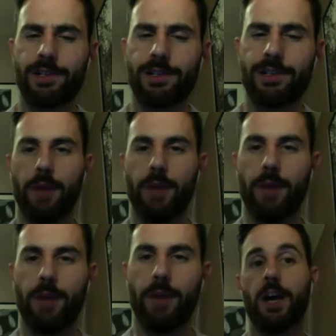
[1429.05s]
But
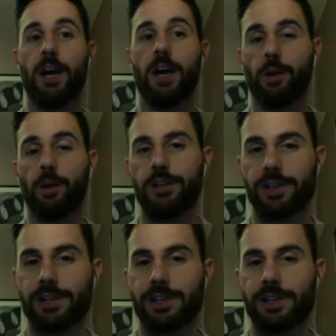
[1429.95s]
it'll be really interesting
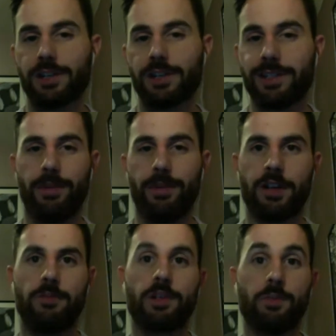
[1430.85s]
to see what happens
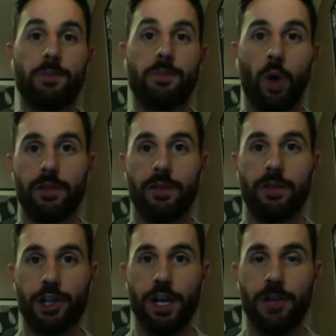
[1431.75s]
come tomorrow's
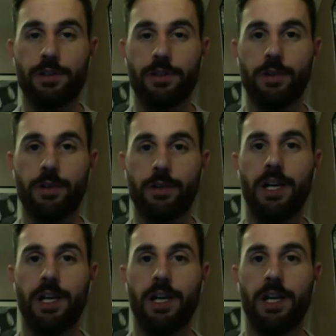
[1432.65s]
eviction episode